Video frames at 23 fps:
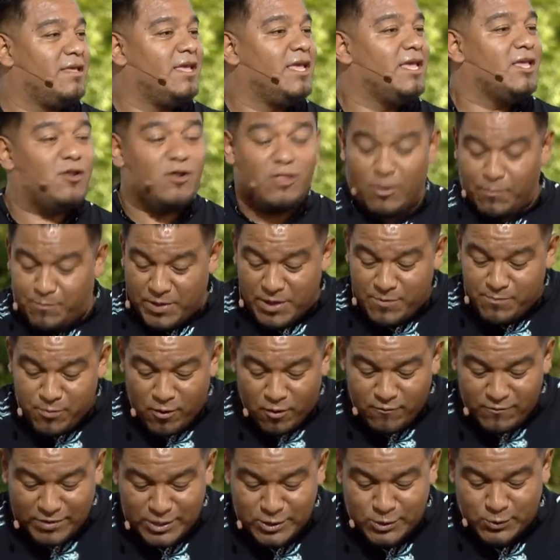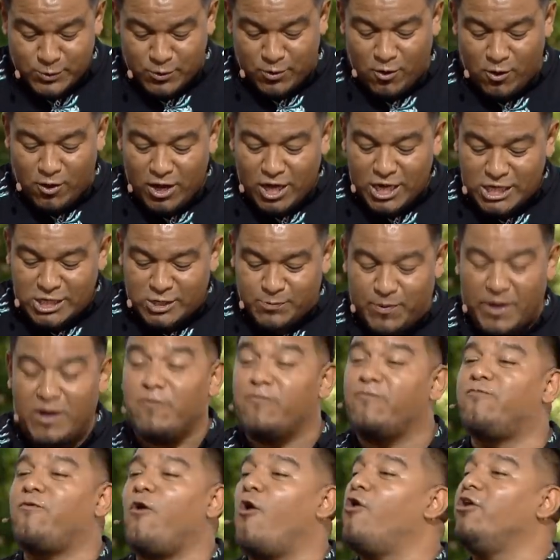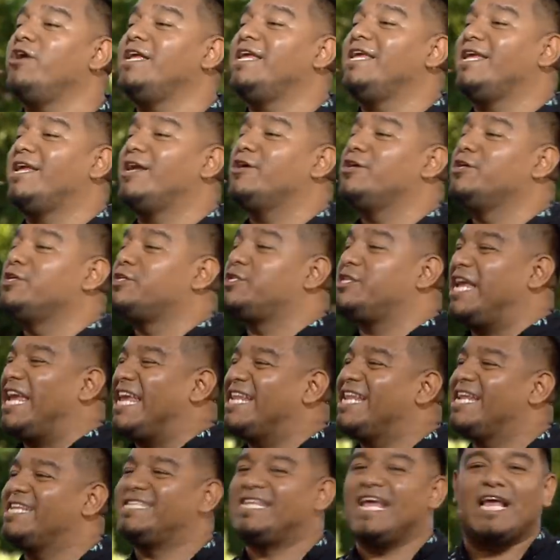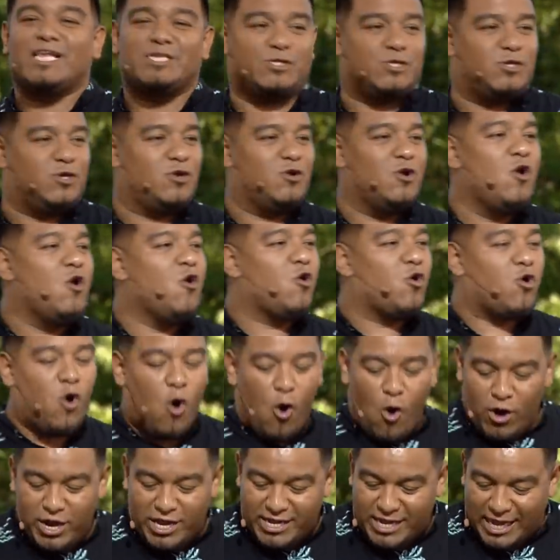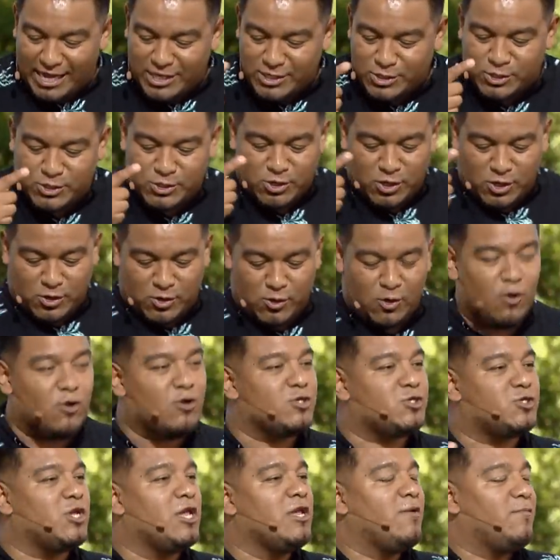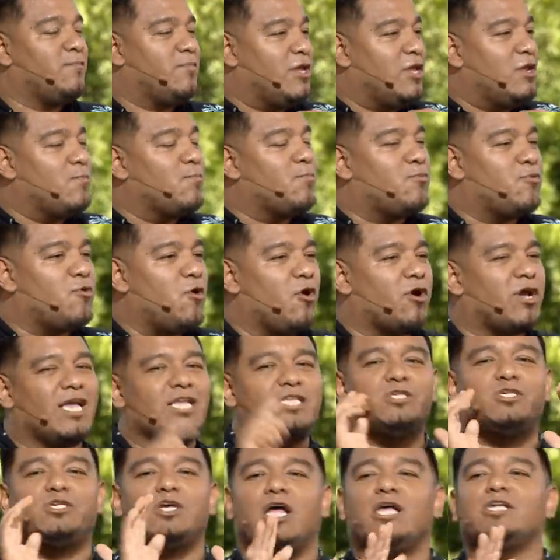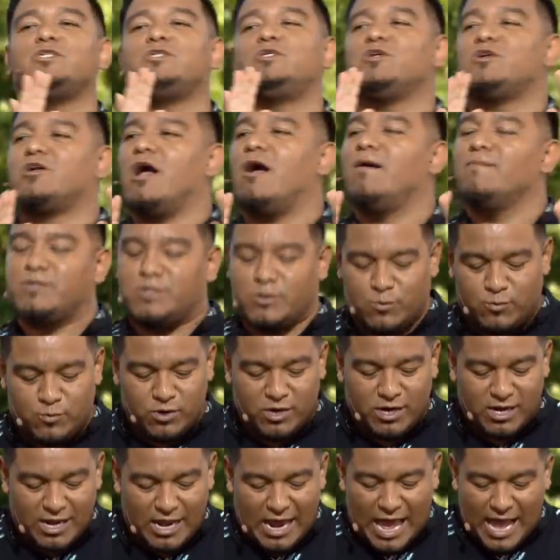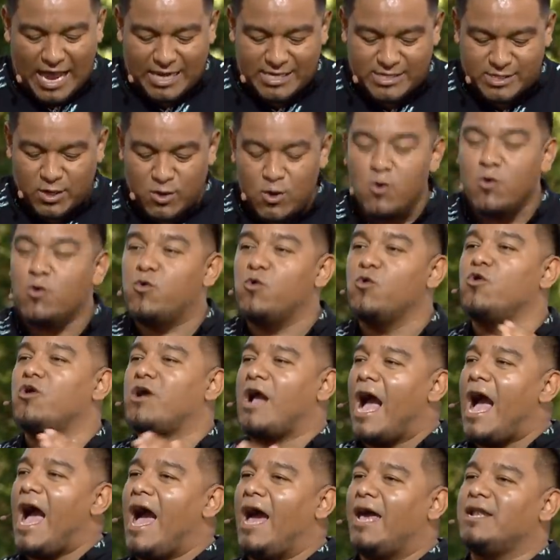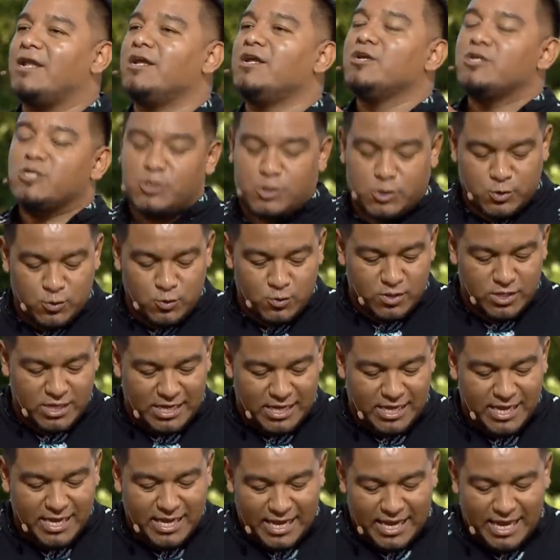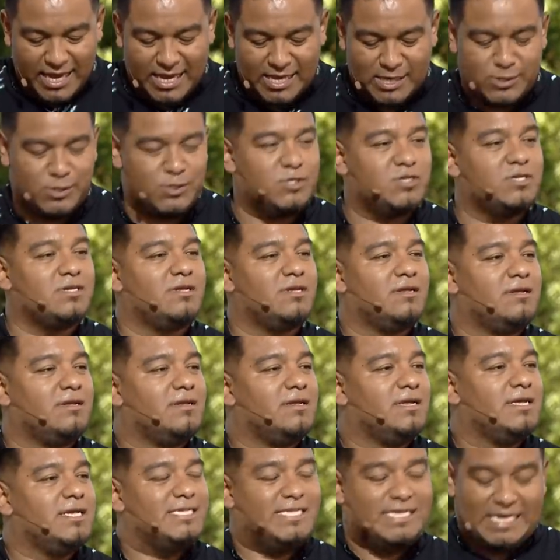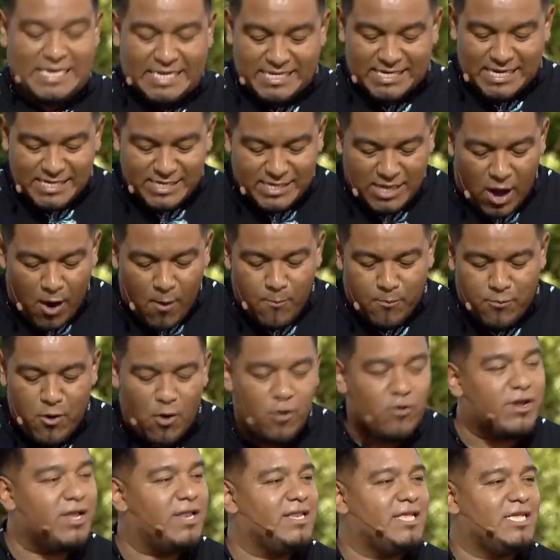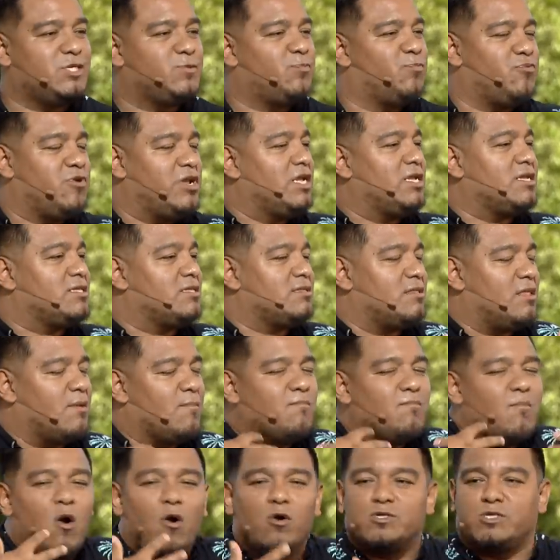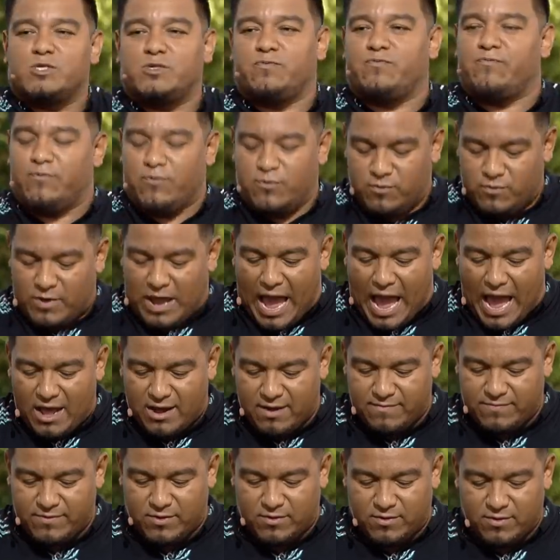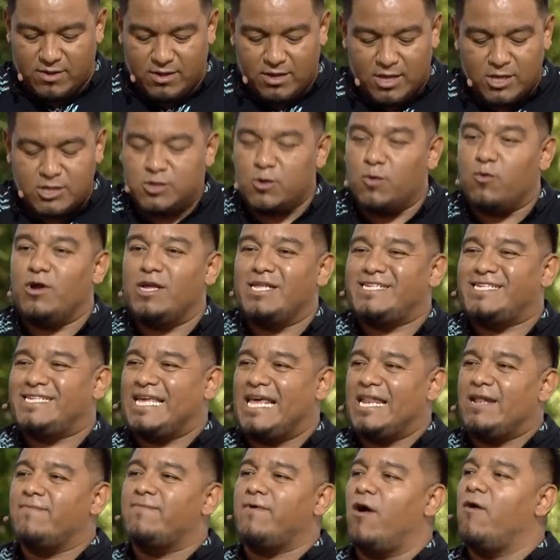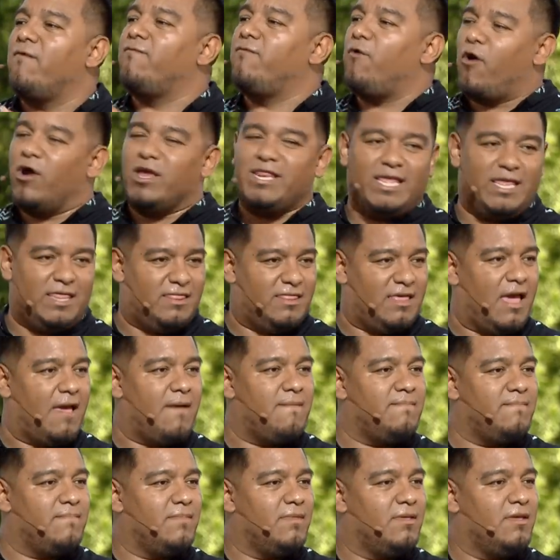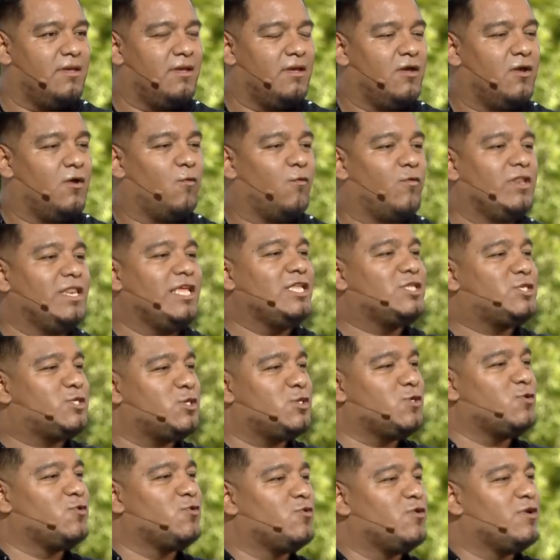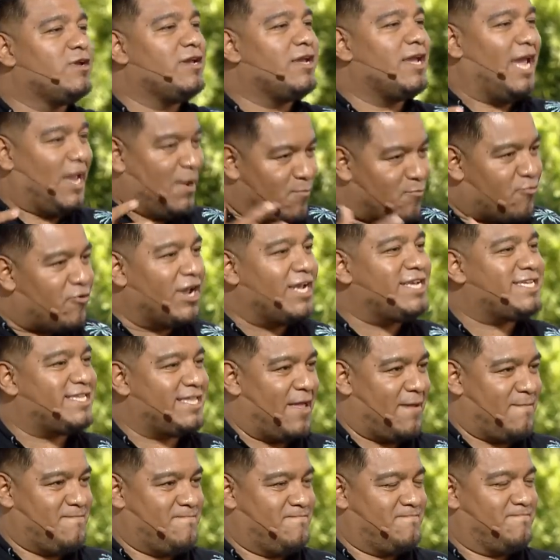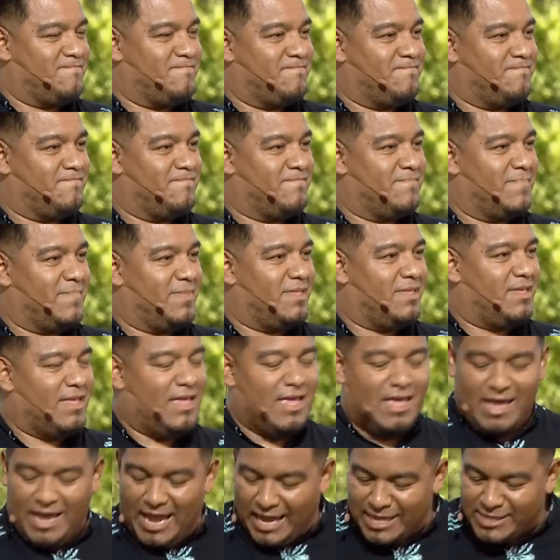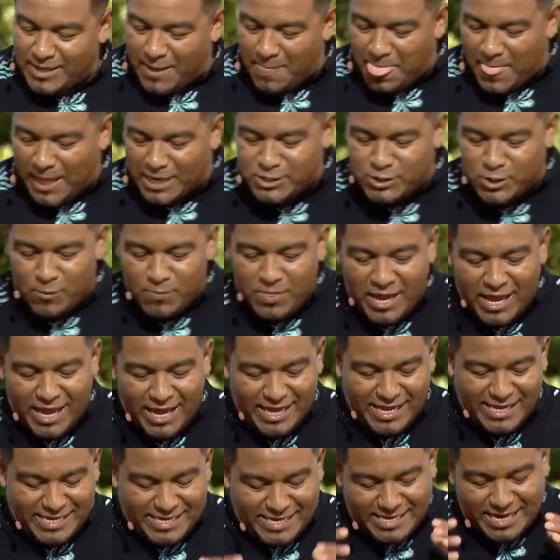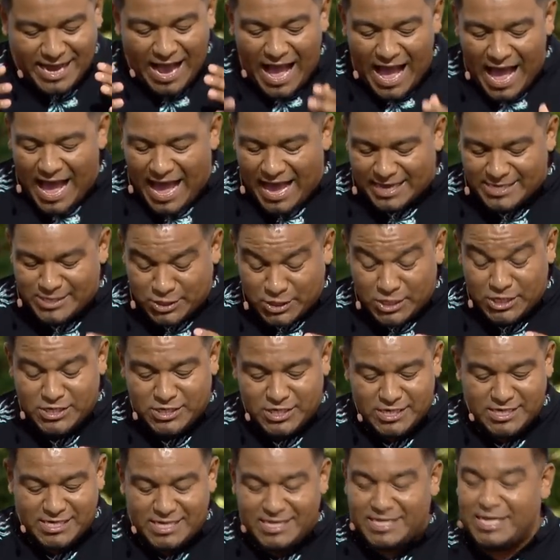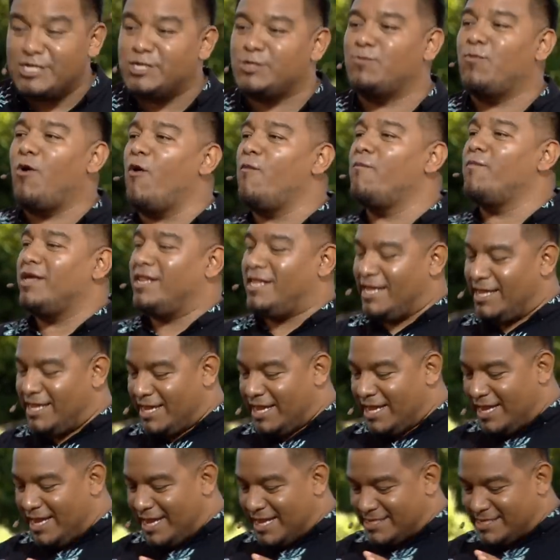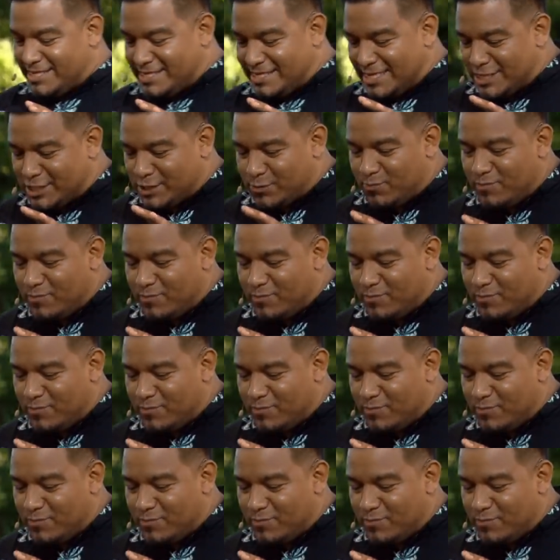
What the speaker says: You know, the people of Israel spent 40 years in a desert, going in circles, being broken, just to come to realize who God truly is. Seasons of brokenness bring the most fruit out of you. So instead of avoiding them, we need to embrace them. And so God, Jesus, in this moment, it's this